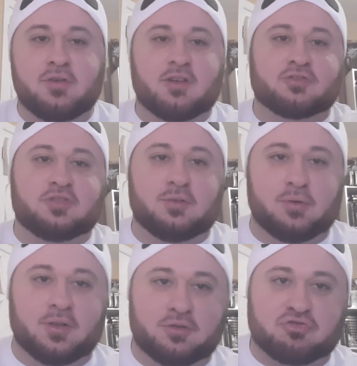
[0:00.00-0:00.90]

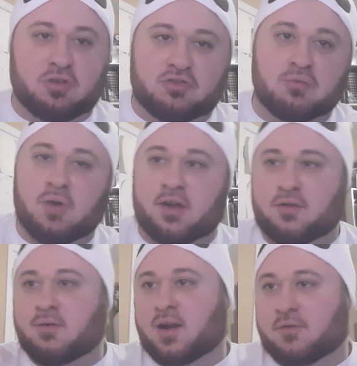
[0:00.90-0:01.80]
secret illustration rare,
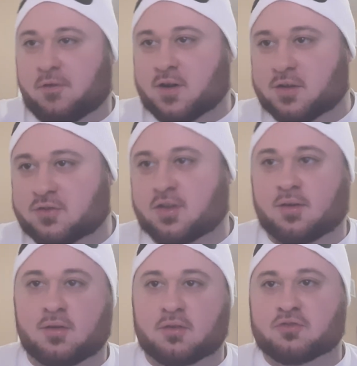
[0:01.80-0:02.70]
you get a fucking
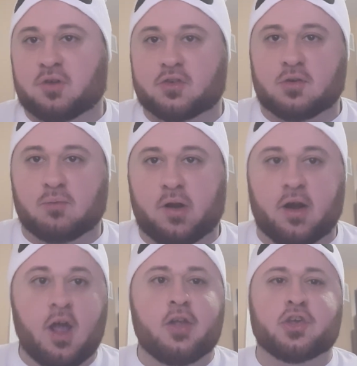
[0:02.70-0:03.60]
secret illustration rare,
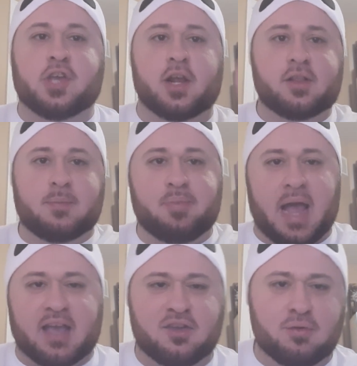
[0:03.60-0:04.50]
the kid in the
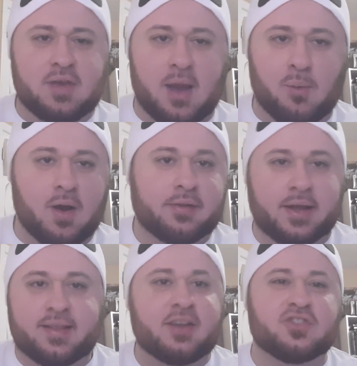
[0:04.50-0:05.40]
back, you get one.
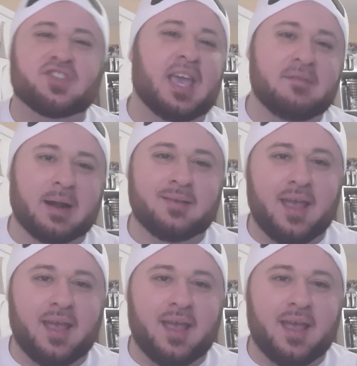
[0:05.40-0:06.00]
Like, they just gave it out to